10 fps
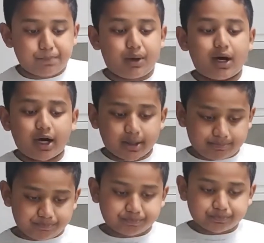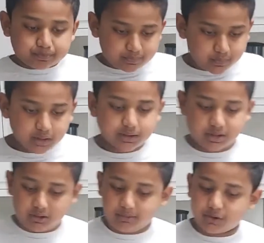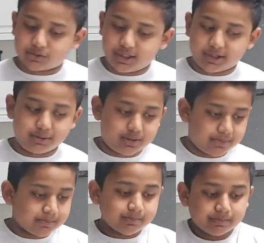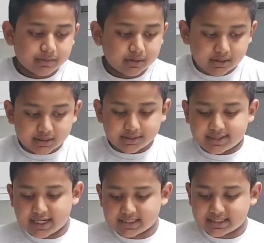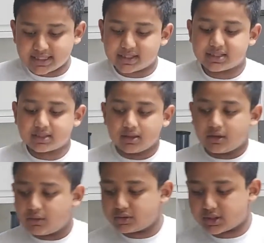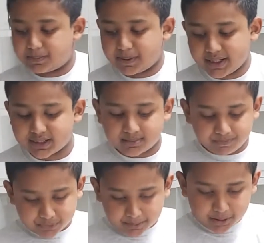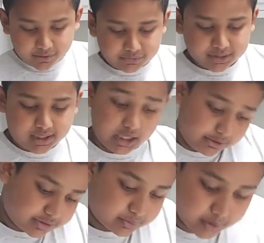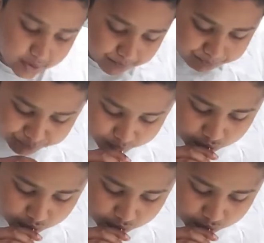part to the milkshake, because the taste of this also plays a part for the color as well.